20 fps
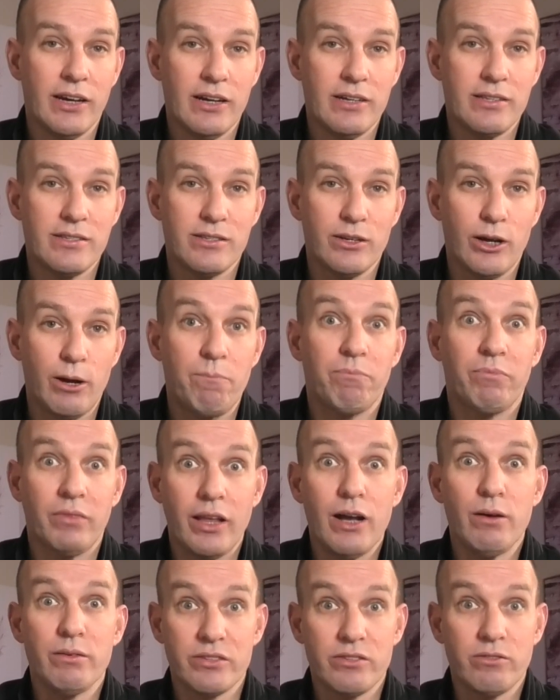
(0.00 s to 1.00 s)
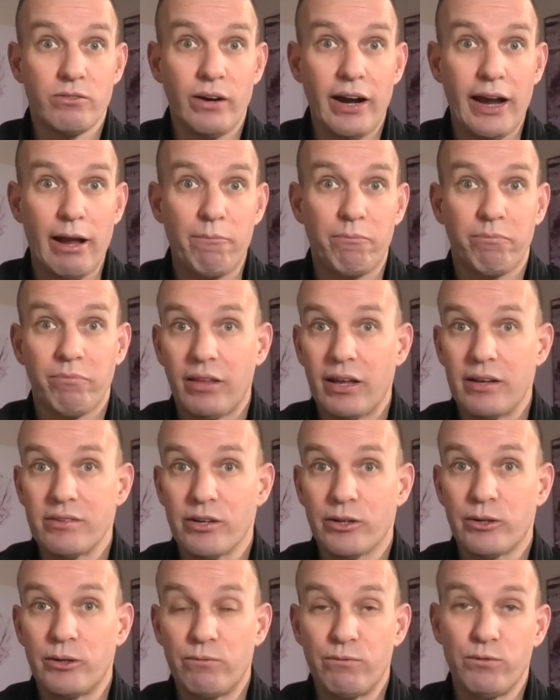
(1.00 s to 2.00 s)
So that was great, as I
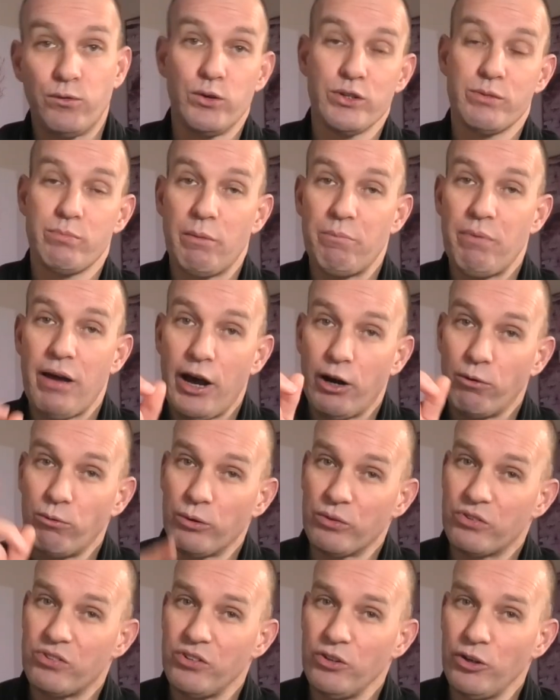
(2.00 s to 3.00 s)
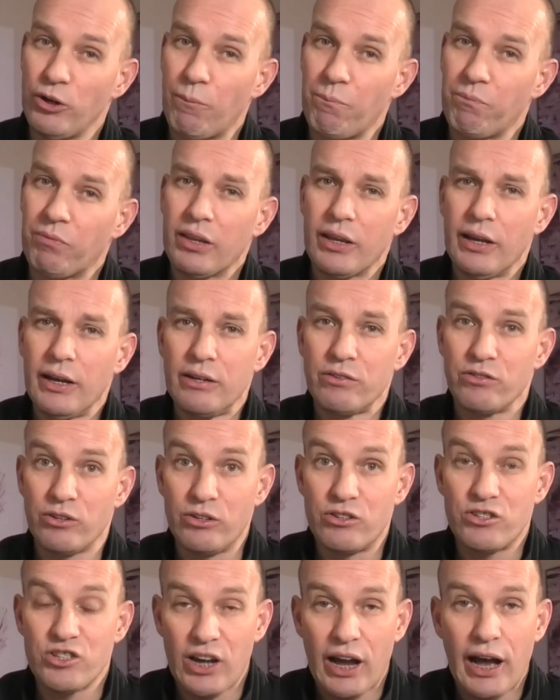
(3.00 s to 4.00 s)
could force my Powerwall 2
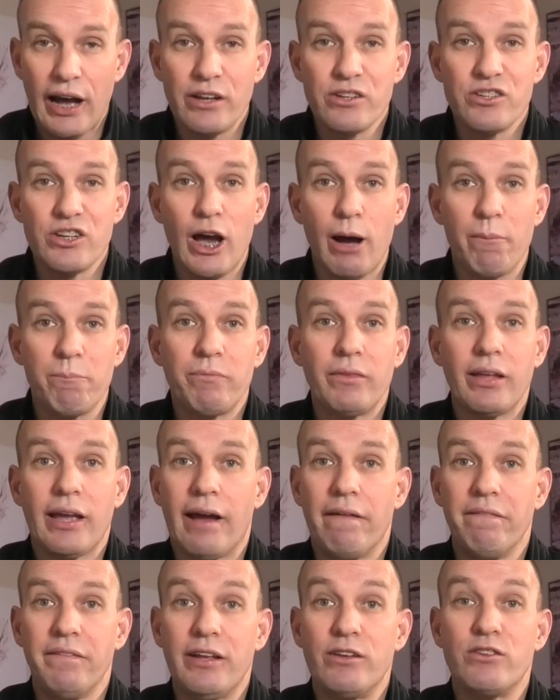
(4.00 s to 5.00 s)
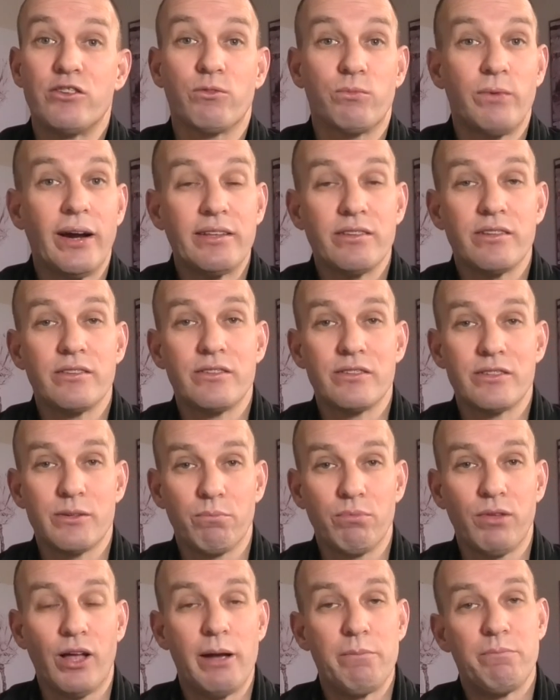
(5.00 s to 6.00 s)
to charge up and then direct it to
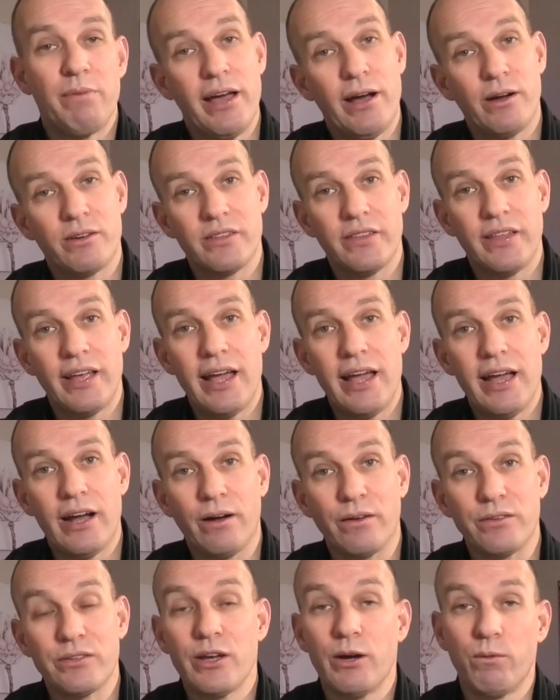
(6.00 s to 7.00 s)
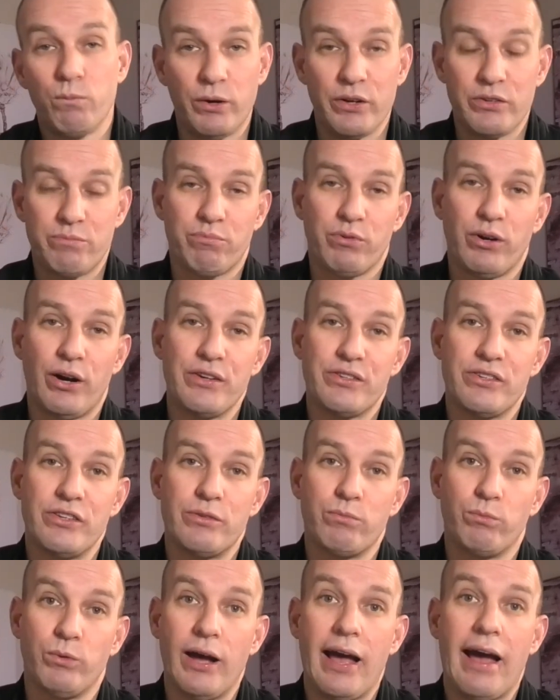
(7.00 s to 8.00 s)
supply power to the house whilst
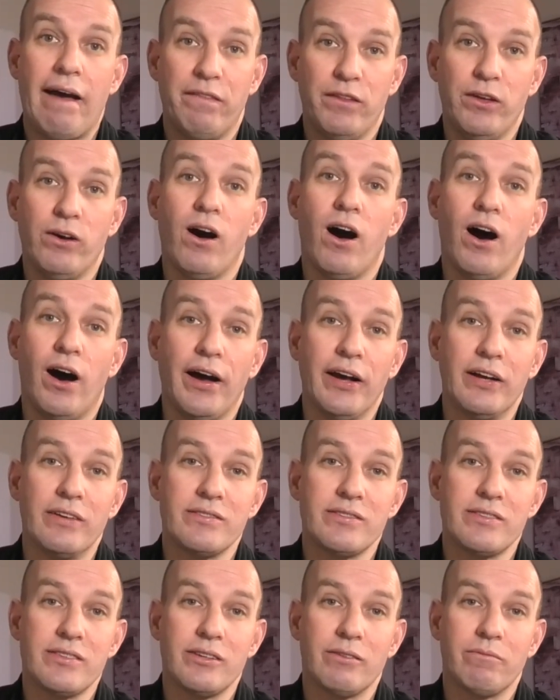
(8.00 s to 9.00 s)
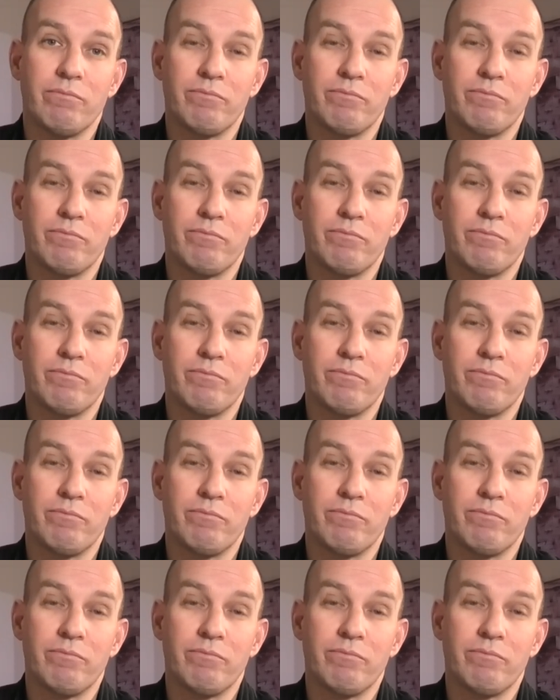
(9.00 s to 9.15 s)
prices were at their highest.